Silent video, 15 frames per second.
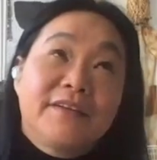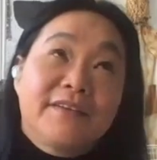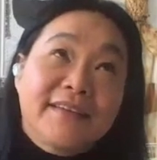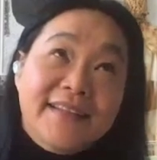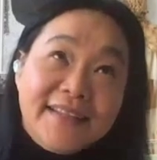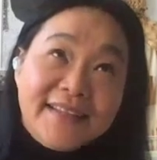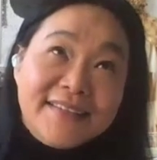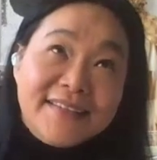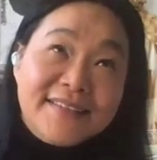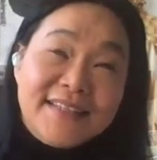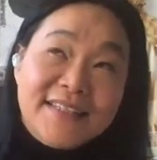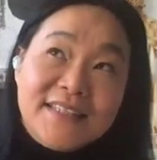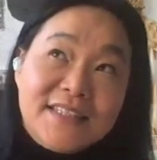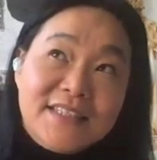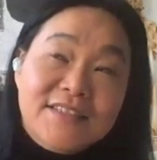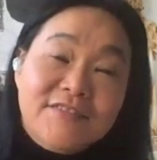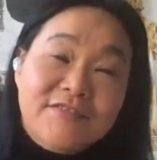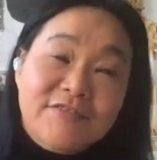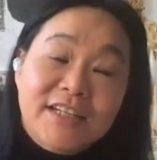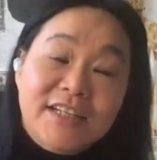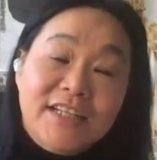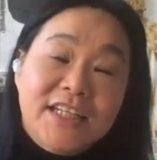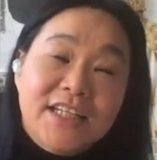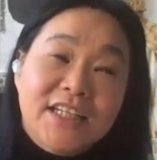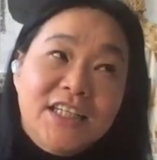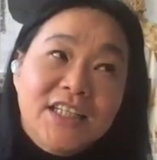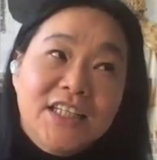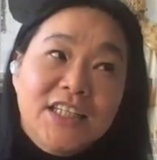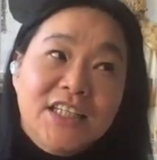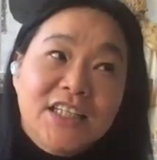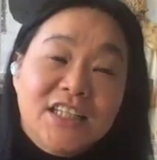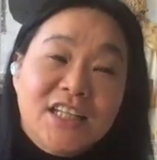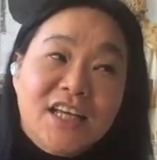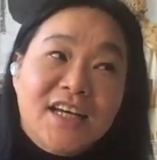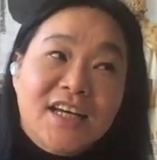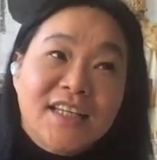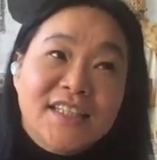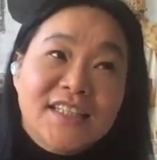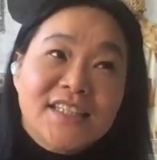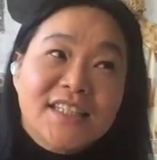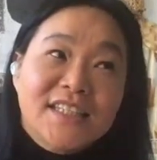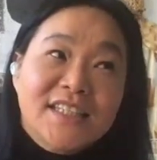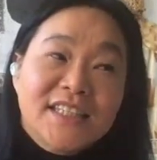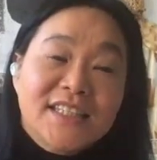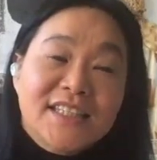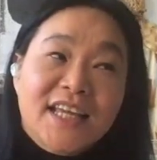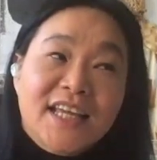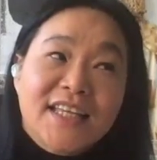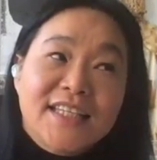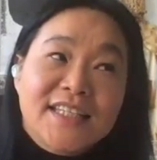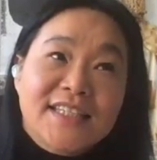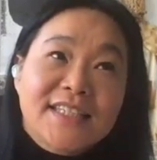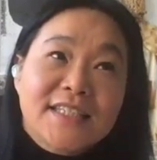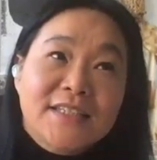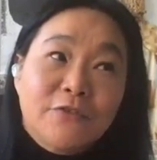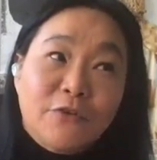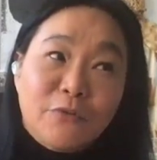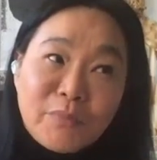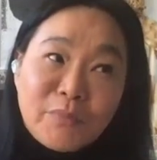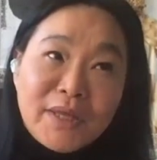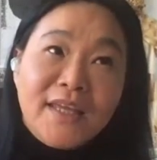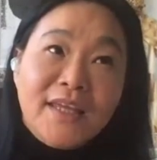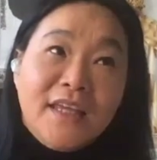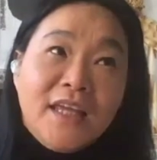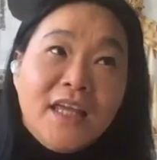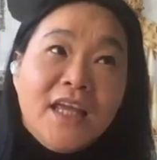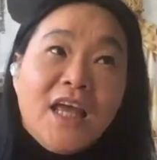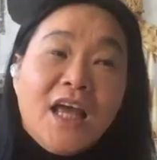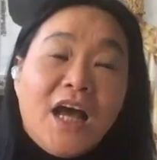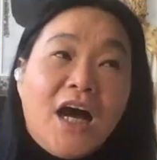the lyrics is really nice. That is for me